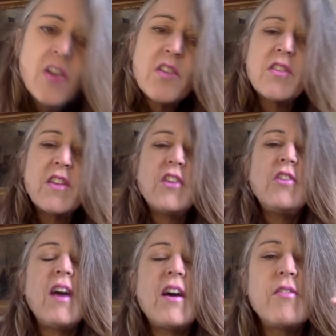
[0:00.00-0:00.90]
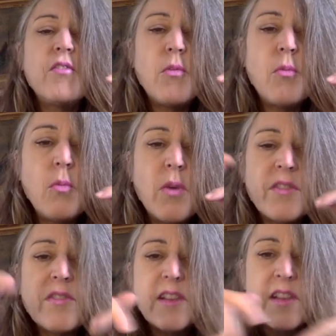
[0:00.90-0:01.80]
So there you have one
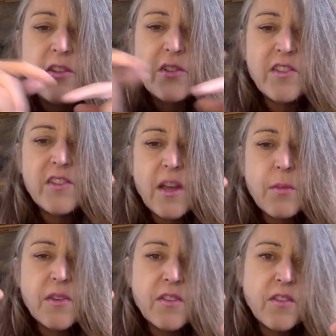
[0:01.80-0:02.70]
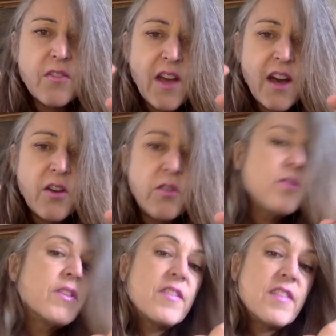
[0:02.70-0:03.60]
of the clearest statements of
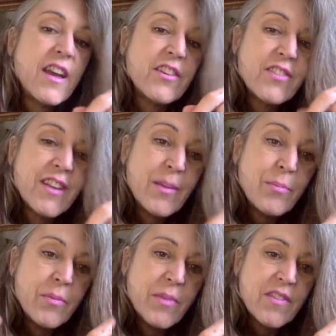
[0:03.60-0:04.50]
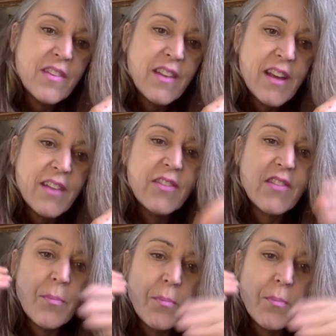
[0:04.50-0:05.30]
how this actually implements in life. It's a